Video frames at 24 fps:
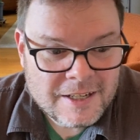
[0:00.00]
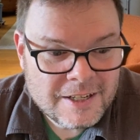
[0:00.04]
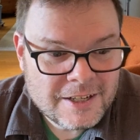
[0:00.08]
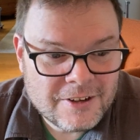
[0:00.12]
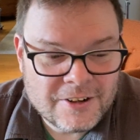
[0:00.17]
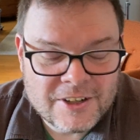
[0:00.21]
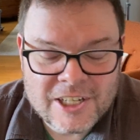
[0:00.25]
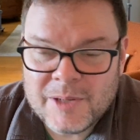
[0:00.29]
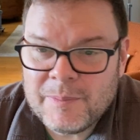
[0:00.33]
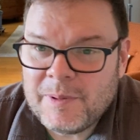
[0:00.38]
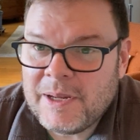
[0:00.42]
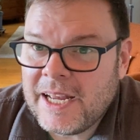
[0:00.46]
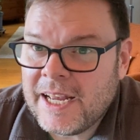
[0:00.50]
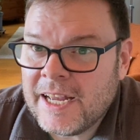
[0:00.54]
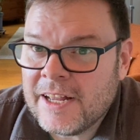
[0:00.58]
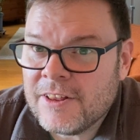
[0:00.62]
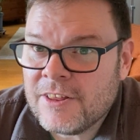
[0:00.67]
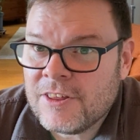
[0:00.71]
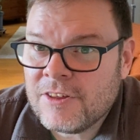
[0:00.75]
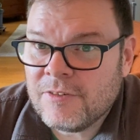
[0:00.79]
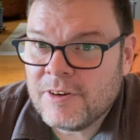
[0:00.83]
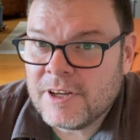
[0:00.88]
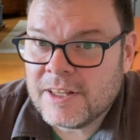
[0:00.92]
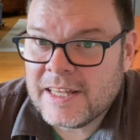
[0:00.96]
You're going to be
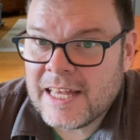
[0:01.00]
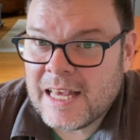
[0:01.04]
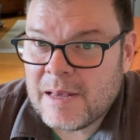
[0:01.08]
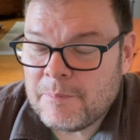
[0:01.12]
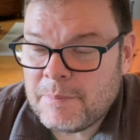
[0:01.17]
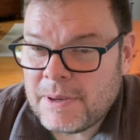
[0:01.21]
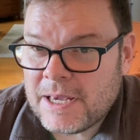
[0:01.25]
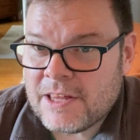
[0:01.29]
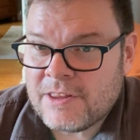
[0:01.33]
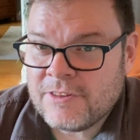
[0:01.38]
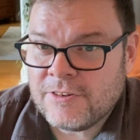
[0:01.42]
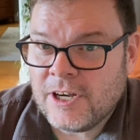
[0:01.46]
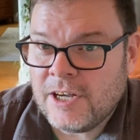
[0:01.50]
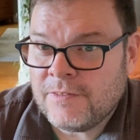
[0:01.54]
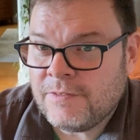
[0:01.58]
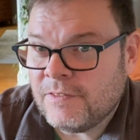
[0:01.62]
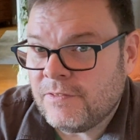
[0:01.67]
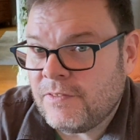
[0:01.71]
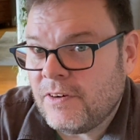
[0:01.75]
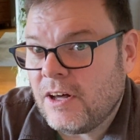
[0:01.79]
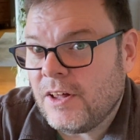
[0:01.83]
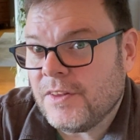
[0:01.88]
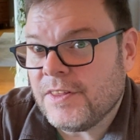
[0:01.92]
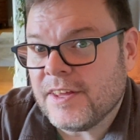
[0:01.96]
answering that based off
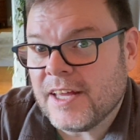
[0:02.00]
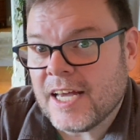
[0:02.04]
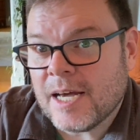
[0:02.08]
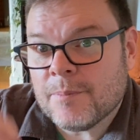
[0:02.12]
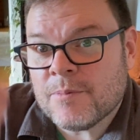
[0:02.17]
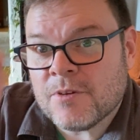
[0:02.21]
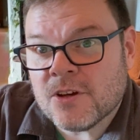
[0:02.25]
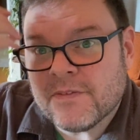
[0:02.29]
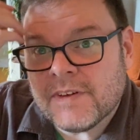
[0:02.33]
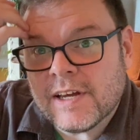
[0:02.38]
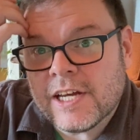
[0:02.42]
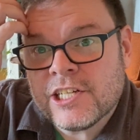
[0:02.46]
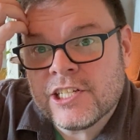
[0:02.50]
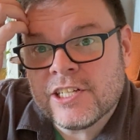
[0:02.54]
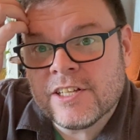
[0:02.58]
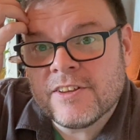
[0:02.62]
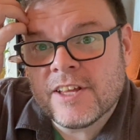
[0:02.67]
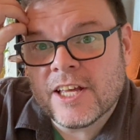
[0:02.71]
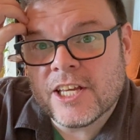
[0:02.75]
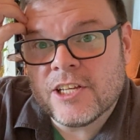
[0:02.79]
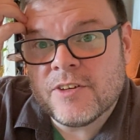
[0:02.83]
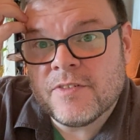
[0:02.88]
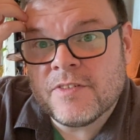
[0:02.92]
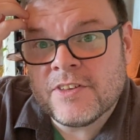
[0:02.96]
of all the observations
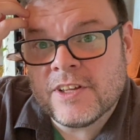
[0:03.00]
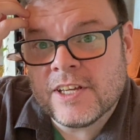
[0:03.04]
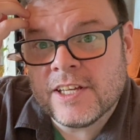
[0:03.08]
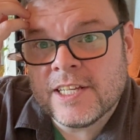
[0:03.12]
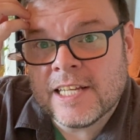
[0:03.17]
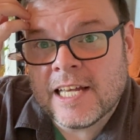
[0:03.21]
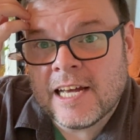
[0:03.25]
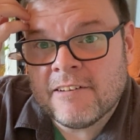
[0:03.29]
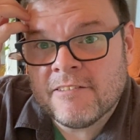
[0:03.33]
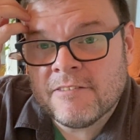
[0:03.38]
that you've seen now.